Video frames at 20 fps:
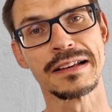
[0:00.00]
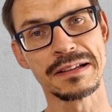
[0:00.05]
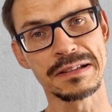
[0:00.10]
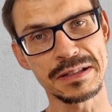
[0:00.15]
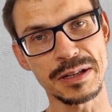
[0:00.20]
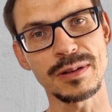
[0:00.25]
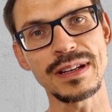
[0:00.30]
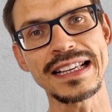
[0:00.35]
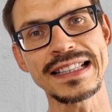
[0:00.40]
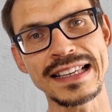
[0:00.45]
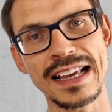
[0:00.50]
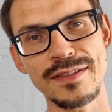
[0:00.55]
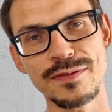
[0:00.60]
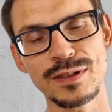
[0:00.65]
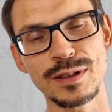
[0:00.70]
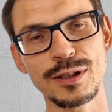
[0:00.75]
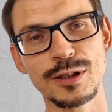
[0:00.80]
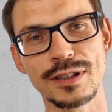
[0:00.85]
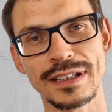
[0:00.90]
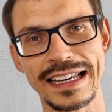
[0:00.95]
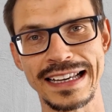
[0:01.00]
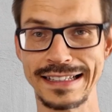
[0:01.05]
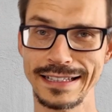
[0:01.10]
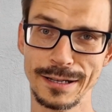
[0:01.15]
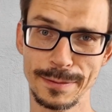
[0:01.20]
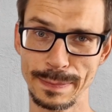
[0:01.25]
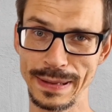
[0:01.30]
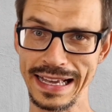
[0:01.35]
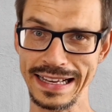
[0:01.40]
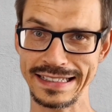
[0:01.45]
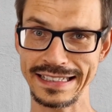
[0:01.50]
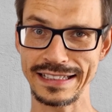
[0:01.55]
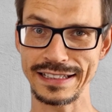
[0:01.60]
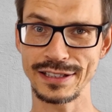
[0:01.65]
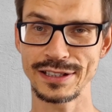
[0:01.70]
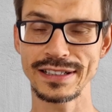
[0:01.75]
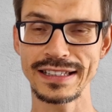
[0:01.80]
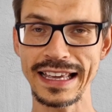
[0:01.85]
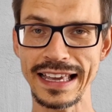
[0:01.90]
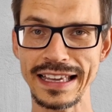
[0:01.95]
So let's have a look at our pattern
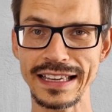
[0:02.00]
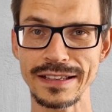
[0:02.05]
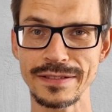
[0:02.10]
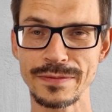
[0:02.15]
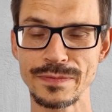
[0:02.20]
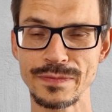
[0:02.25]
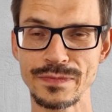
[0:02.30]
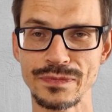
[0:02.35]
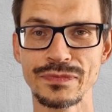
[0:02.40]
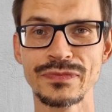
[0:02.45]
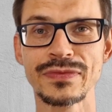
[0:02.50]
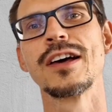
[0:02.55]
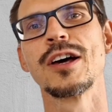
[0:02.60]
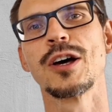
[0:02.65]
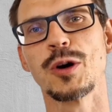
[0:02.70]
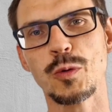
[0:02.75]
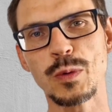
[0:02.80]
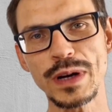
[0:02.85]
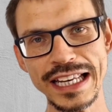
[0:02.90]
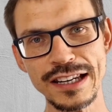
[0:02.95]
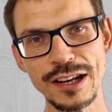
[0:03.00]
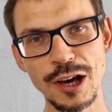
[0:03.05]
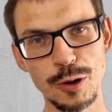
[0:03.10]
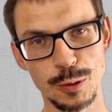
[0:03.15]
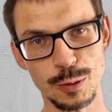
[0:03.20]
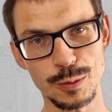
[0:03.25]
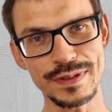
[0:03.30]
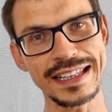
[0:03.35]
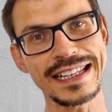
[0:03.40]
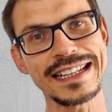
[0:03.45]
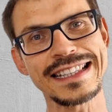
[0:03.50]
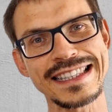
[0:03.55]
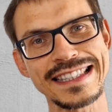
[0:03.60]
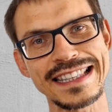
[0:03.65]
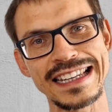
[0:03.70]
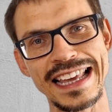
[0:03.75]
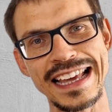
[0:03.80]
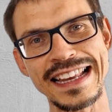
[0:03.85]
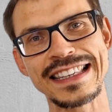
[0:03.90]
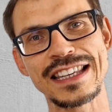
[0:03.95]
today. We know that it's
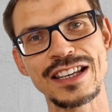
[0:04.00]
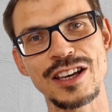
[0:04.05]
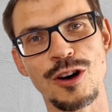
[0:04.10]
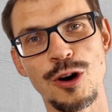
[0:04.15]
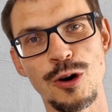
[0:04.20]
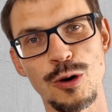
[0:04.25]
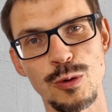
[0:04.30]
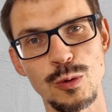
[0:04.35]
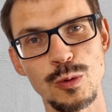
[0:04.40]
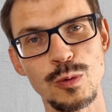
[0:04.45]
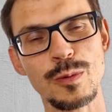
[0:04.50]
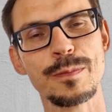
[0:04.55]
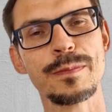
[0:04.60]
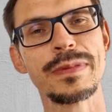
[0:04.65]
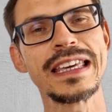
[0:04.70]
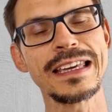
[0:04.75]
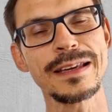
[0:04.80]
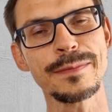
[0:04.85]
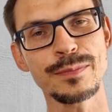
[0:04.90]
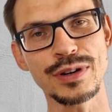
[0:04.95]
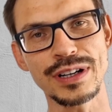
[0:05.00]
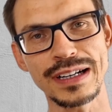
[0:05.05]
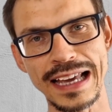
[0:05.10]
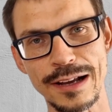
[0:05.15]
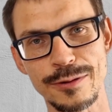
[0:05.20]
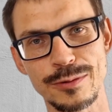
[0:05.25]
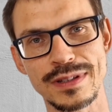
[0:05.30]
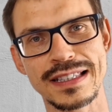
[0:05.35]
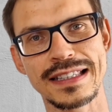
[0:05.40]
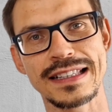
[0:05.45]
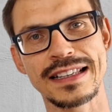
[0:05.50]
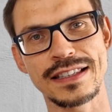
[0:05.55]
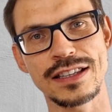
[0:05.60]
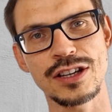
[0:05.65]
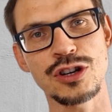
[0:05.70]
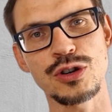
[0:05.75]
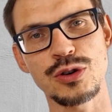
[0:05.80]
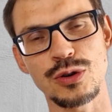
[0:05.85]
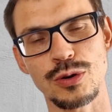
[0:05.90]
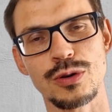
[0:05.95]
the letter O being pronounced as a
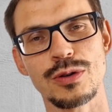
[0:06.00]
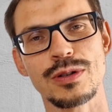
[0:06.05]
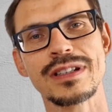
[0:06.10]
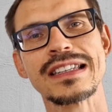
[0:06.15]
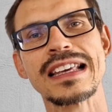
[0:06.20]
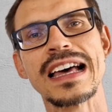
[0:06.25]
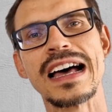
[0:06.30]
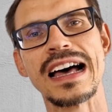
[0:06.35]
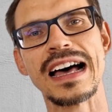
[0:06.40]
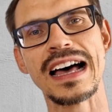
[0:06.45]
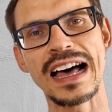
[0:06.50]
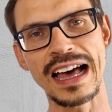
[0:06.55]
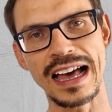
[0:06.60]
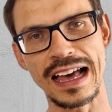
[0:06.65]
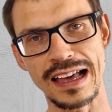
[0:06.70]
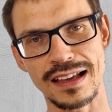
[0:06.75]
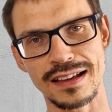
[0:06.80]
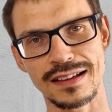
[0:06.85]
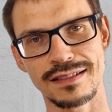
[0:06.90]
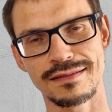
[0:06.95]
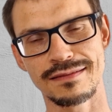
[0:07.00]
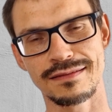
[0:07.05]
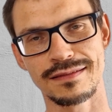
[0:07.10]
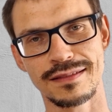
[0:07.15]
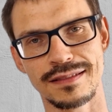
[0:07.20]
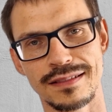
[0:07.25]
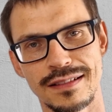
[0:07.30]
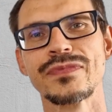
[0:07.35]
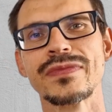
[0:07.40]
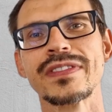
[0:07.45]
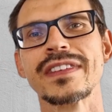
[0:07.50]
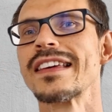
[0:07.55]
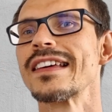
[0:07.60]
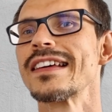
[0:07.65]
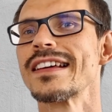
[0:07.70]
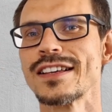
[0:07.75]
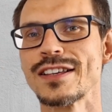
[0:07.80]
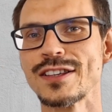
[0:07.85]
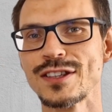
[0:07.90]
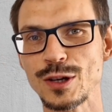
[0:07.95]
short ah.
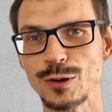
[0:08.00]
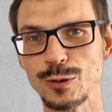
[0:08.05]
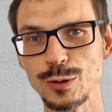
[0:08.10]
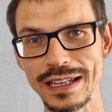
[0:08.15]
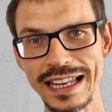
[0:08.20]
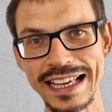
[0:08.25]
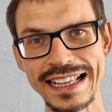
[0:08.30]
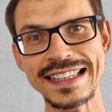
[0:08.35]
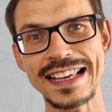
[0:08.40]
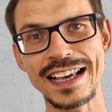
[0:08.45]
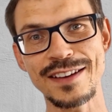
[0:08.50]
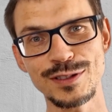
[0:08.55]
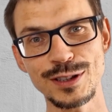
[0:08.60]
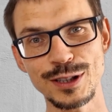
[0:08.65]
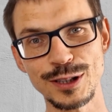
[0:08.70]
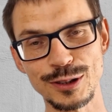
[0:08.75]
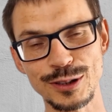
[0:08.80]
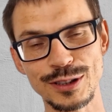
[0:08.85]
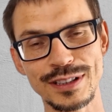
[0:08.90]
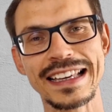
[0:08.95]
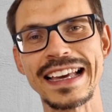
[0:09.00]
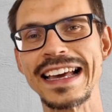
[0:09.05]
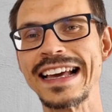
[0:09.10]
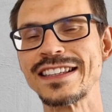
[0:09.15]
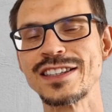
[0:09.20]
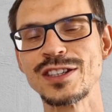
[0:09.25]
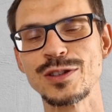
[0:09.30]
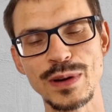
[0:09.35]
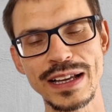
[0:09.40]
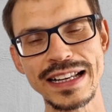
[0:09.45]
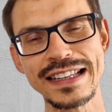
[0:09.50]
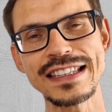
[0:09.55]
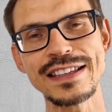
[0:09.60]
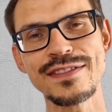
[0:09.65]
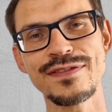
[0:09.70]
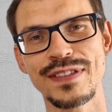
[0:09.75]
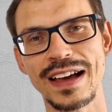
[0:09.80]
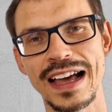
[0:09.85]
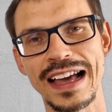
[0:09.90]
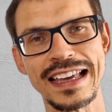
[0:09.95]
So let's have a look at
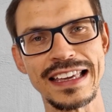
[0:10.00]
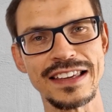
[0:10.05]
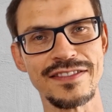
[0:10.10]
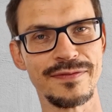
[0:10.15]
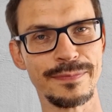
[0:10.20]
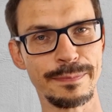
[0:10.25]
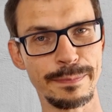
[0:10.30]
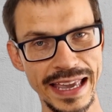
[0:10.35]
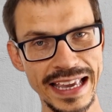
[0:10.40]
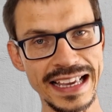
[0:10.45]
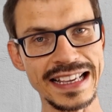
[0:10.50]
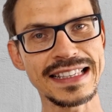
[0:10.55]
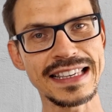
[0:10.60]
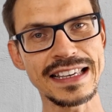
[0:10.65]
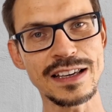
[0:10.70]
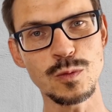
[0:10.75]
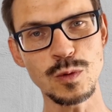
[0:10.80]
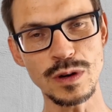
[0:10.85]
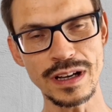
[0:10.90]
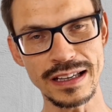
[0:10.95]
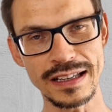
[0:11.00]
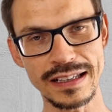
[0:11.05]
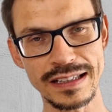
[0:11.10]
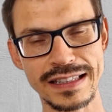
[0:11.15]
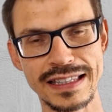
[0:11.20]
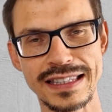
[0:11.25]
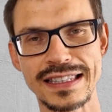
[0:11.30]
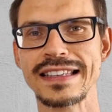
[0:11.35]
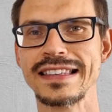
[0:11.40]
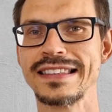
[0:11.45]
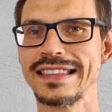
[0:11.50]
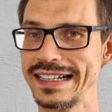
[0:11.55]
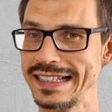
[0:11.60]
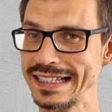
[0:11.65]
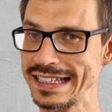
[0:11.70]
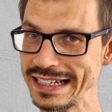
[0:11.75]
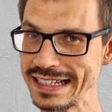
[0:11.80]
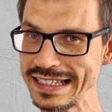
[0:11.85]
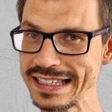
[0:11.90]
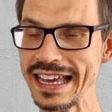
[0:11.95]
25 basic words
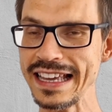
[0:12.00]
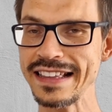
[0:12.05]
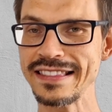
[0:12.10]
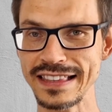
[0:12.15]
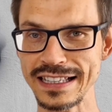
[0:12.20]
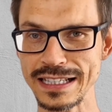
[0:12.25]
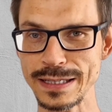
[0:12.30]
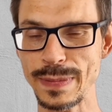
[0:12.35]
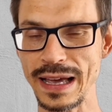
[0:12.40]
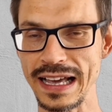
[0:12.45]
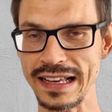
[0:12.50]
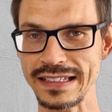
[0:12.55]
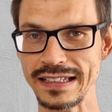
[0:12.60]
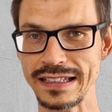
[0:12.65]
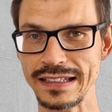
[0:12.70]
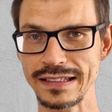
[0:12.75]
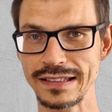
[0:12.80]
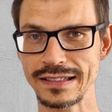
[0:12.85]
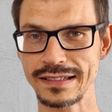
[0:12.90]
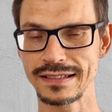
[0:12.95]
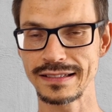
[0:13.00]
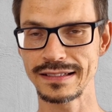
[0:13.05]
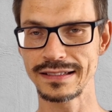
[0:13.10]
that contain this pattern.